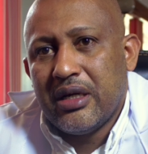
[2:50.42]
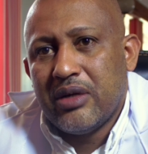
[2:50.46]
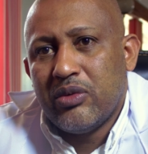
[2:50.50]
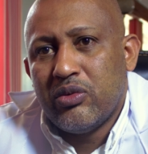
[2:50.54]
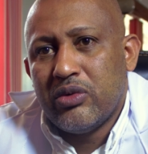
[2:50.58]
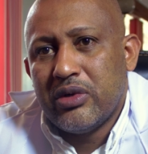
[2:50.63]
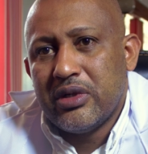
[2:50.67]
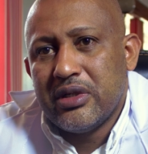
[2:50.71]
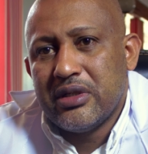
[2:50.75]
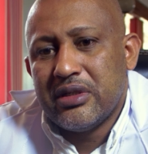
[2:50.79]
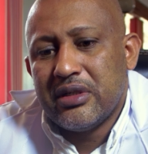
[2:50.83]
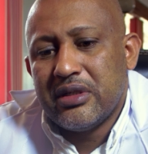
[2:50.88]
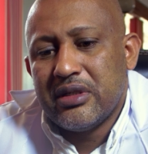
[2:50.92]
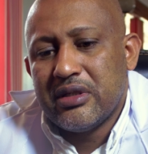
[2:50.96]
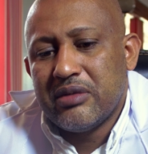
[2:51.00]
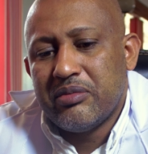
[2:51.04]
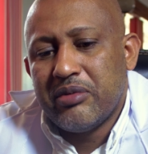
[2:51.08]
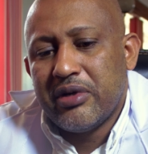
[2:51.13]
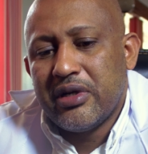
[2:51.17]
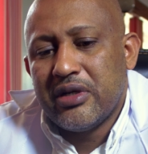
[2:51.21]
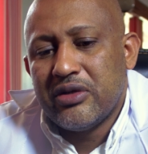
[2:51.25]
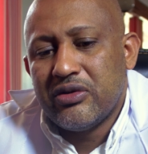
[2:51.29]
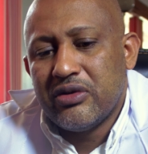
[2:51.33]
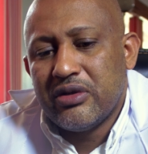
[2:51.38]
What is
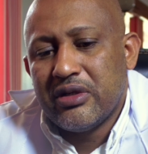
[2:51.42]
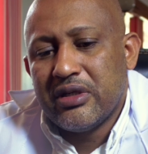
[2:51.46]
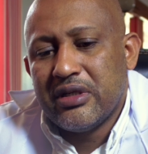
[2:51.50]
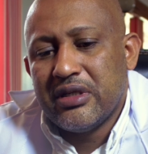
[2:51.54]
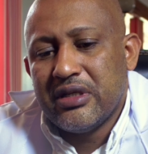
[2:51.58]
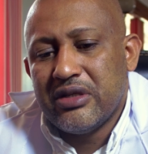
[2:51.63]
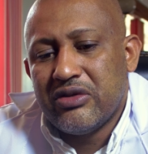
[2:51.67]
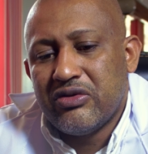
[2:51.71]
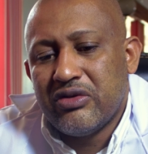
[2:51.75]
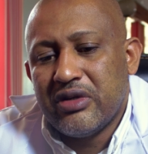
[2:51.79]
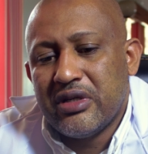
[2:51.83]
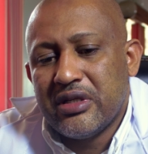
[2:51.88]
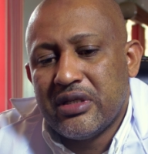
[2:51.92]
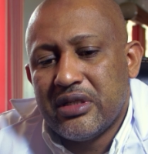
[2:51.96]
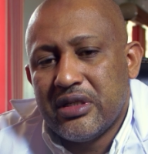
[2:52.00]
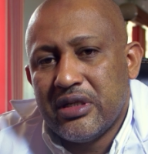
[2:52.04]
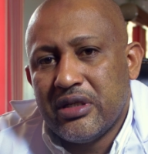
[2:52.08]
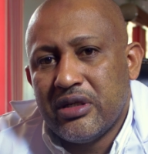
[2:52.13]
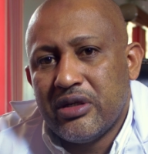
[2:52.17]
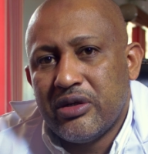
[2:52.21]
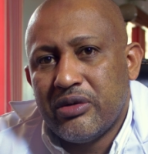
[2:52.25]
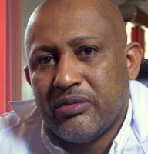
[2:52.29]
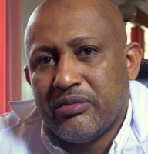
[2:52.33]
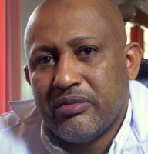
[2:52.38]
respiratory distress
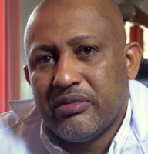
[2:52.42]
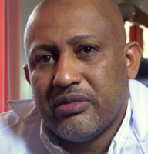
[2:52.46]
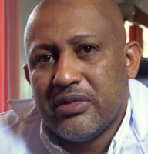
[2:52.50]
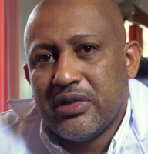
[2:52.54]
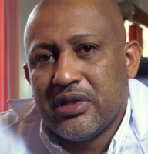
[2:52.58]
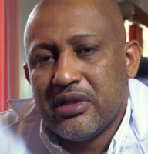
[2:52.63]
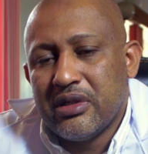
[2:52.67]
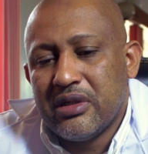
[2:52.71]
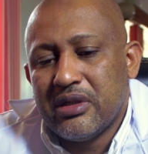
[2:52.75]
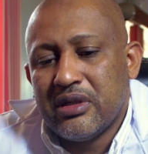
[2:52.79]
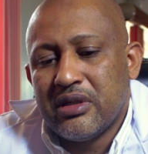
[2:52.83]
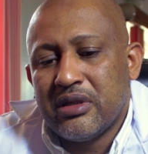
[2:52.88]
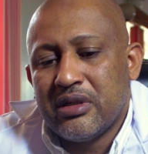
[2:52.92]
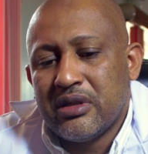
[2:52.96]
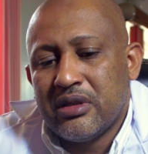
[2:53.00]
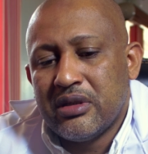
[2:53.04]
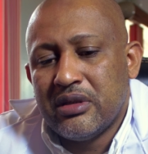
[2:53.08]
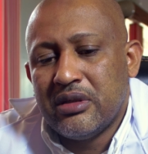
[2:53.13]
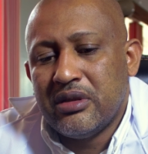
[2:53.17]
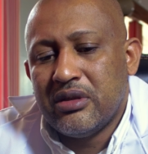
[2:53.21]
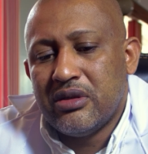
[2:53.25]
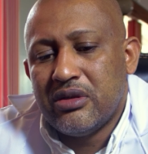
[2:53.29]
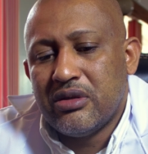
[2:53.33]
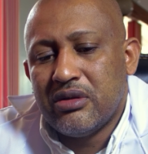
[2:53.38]
syndrome?
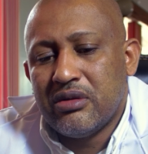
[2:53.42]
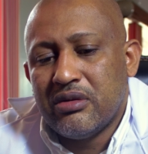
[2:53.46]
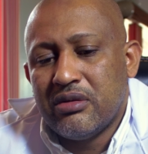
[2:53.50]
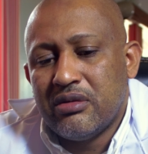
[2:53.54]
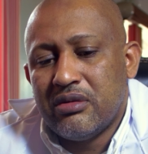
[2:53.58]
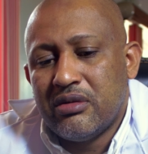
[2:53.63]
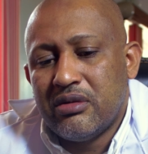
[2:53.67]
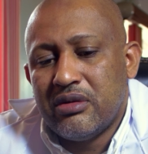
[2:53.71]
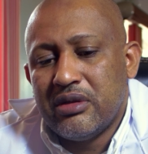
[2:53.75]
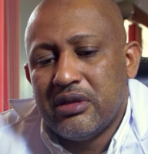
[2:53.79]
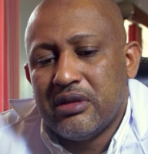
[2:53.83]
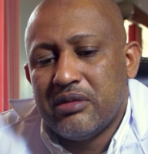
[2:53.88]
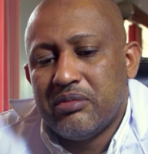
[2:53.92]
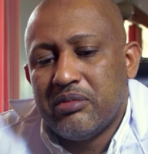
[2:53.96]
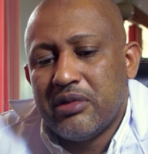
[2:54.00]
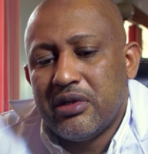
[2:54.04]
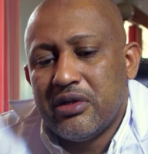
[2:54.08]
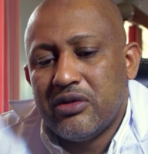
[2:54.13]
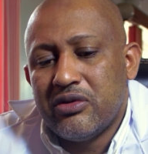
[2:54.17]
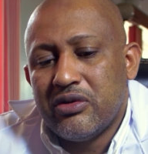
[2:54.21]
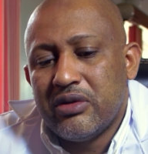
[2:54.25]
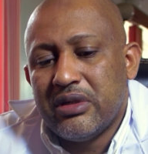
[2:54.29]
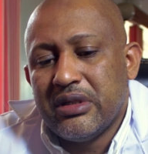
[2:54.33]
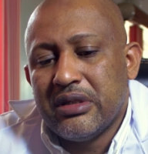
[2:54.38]
So
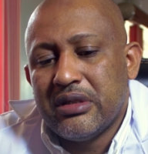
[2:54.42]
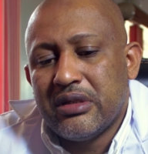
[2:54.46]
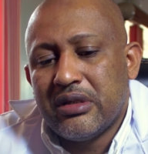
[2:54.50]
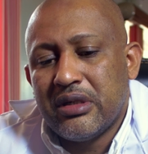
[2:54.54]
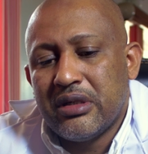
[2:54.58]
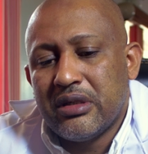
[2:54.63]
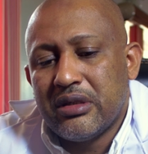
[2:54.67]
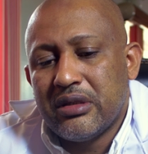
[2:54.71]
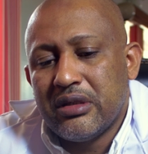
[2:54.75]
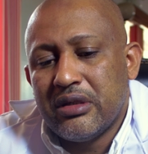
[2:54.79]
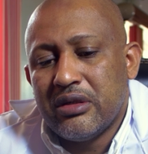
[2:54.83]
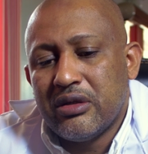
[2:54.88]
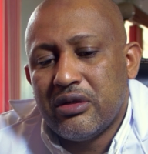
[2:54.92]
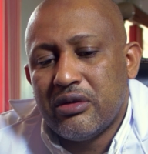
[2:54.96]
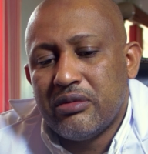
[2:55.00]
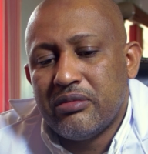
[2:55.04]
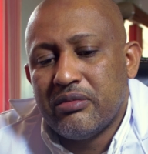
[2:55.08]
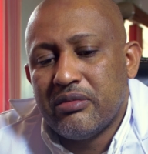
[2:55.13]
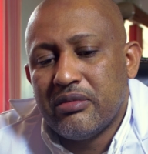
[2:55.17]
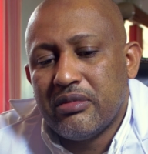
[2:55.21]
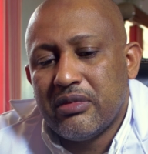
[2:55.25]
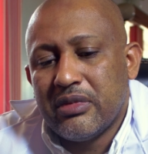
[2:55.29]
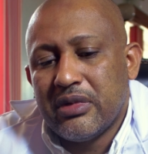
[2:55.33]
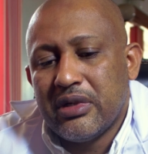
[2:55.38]
respiratory distress
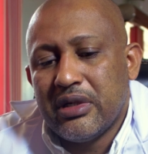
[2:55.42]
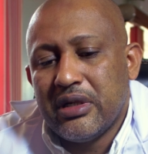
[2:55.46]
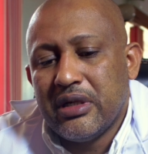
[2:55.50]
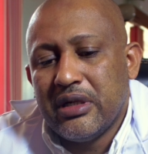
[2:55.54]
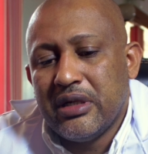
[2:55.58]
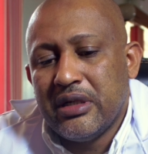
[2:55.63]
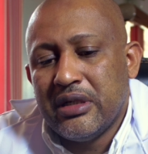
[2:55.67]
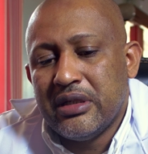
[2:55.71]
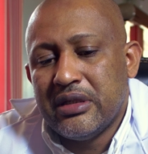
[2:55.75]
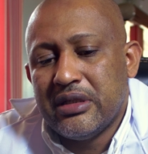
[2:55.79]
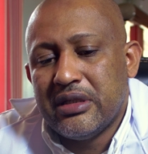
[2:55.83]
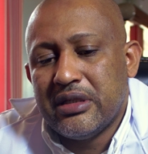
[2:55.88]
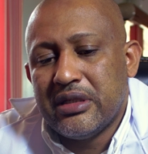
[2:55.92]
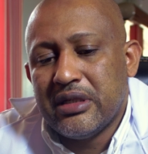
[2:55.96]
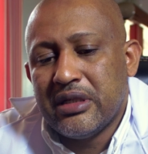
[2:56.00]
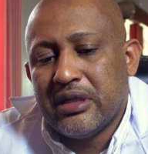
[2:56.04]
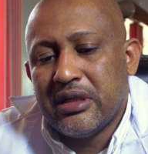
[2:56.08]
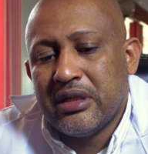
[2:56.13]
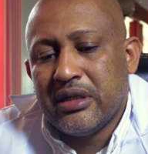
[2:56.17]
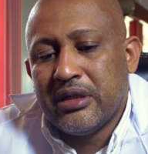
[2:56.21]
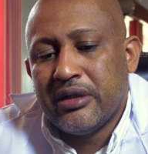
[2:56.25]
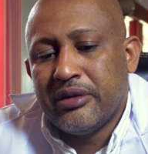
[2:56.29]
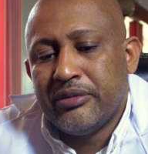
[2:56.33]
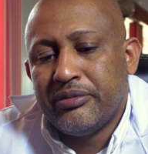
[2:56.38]
syndrome, it's
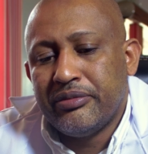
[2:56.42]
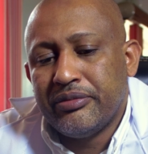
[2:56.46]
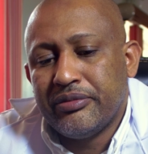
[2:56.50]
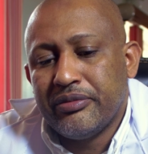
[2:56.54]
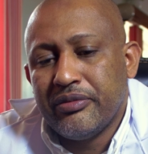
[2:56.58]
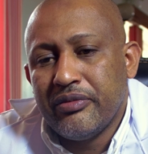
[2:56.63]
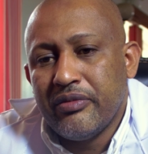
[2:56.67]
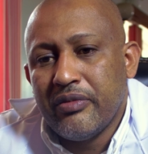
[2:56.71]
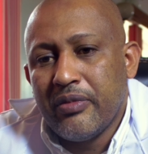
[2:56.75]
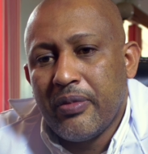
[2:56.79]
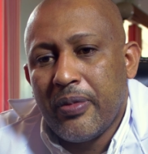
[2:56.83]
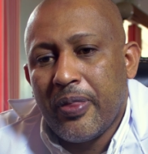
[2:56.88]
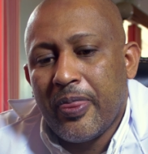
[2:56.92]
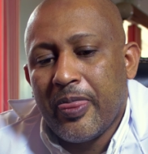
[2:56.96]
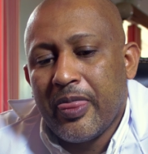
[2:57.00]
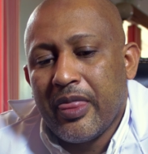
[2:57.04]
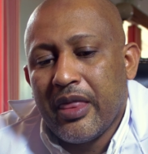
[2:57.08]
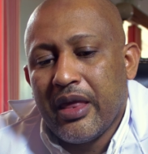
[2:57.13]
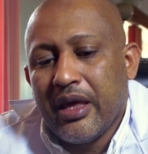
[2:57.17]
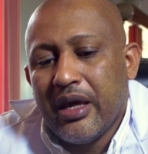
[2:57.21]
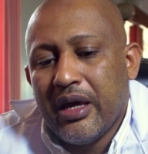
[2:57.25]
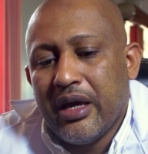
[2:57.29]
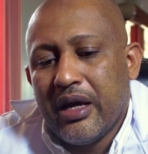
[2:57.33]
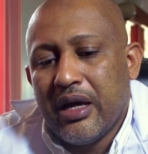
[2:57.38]
a
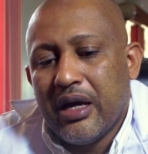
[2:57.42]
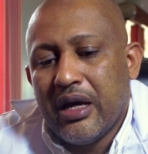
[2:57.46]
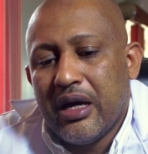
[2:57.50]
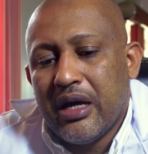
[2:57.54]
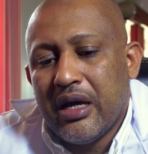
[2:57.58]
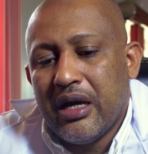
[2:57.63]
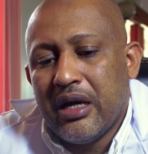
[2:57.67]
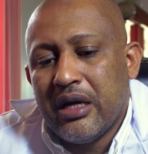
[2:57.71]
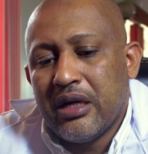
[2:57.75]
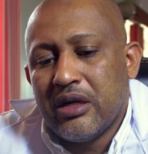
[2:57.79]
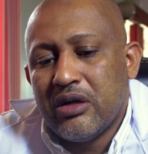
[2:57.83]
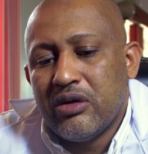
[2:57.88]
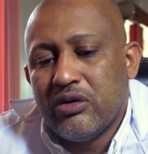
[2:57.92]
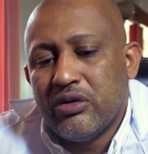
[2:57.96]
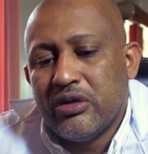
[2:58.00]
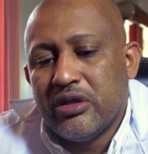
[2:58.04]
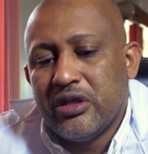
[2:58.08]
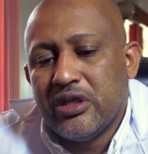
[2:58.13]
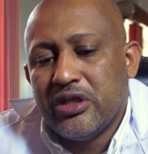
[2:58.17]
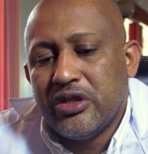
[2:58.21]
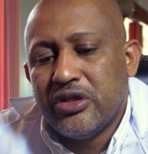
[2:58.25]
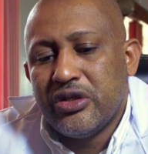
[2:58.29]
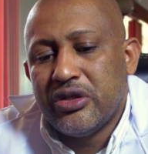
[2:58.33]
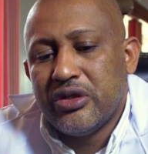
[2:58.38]

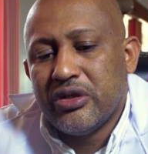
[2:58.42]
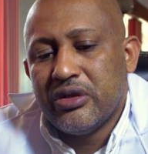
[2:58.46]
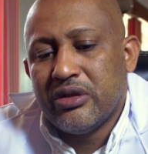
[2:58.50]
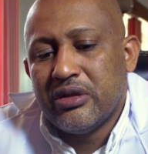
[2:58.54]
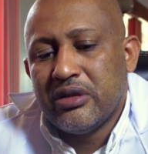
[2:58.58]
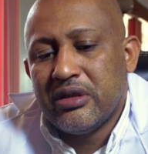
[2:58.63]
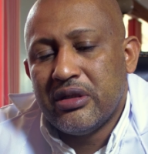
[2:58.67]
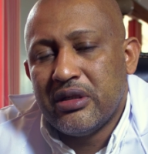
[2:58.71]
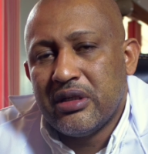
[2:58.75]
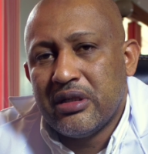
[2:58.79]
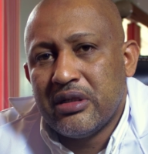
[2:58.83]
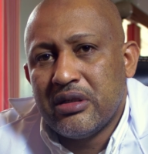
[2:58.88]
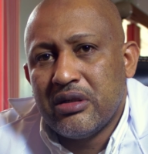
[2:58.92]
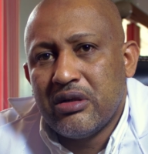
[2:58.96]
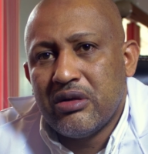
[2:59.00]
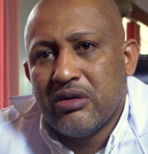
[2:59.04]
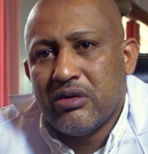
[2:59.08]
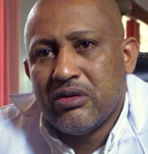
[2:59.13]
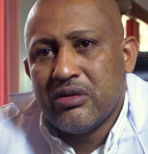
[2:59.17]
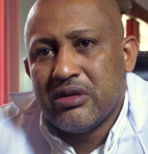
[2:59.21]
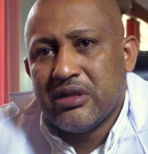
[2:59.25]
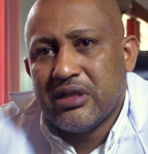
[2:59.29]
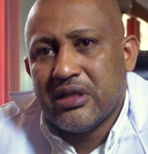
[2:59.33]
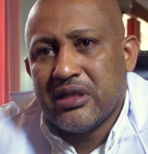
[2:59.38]
condition that
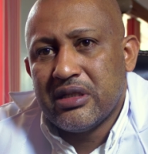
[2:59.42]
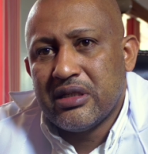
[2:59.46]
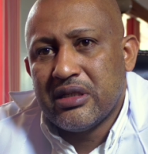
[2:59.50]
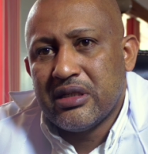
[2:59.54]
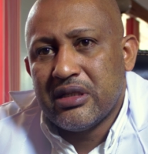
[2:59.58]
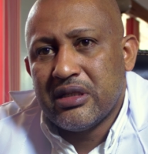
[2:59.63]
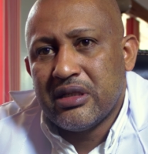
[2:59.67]
causes